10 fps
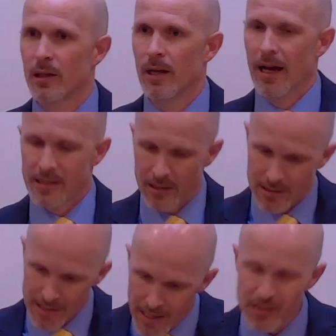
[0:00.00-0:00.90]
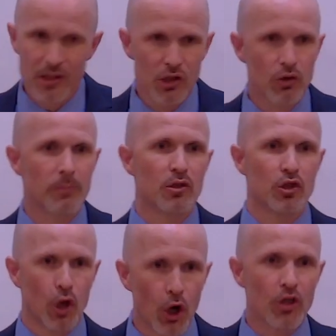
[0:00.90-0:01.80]
As it says in the scriptures,
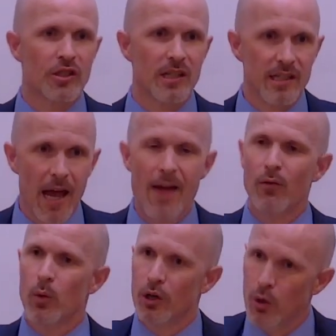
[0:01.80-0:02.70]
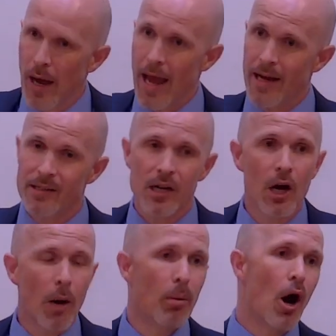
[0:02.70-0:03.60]
cursed is everyone who hangs
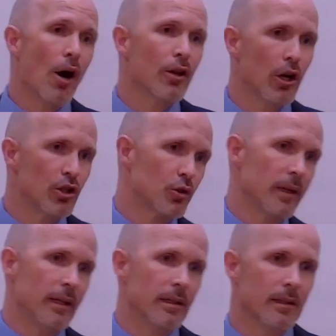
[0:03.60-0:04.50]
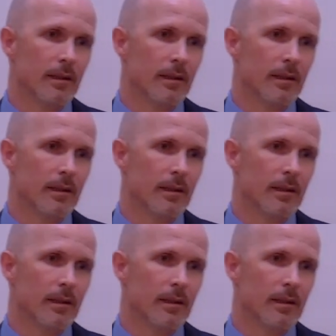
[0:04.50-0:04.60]
upon a tree.